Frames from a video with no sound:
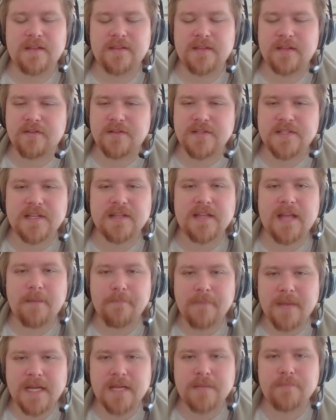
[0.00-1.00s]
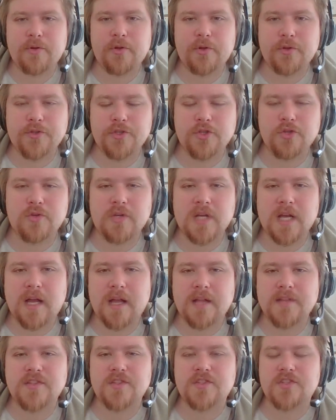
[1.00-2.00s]
There isn't that many pull 2
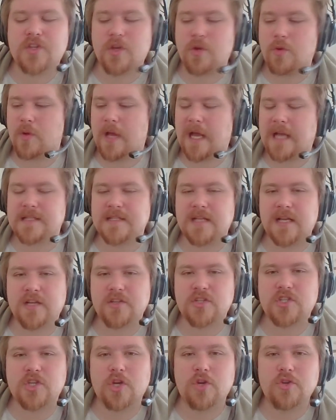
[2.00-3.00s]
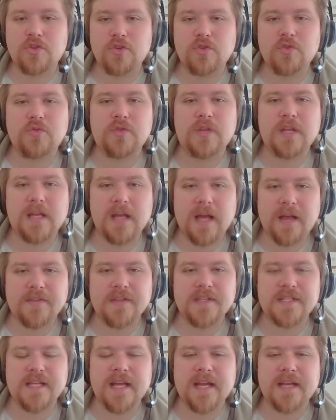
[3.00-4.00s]
cards, so as I show you the
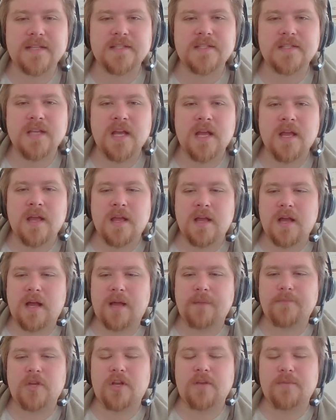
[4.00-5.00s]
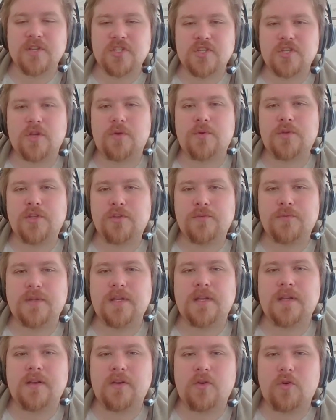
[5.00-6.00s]
other decks, I'm going to be showing you
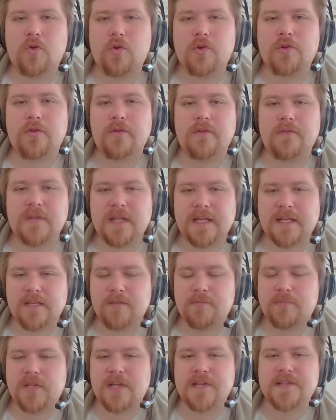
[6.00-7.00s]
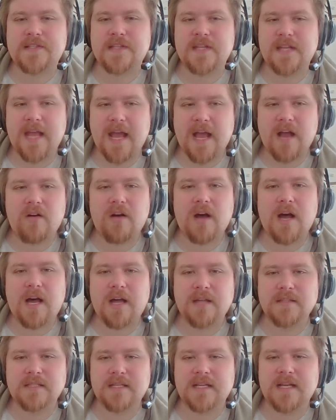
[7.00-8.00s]
it in order of like complexity, how
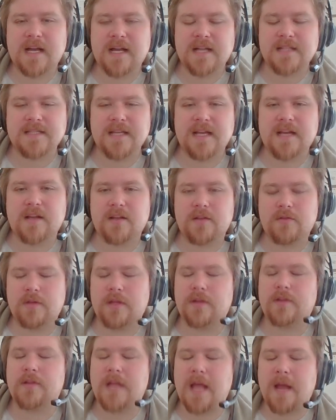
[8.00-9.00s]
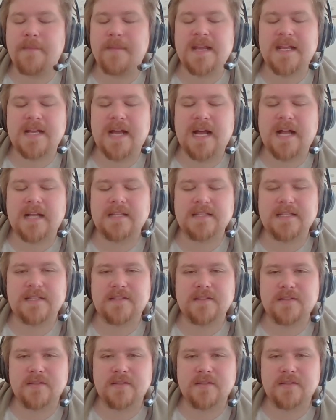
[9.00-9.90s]
hard the cards are, like how many cards that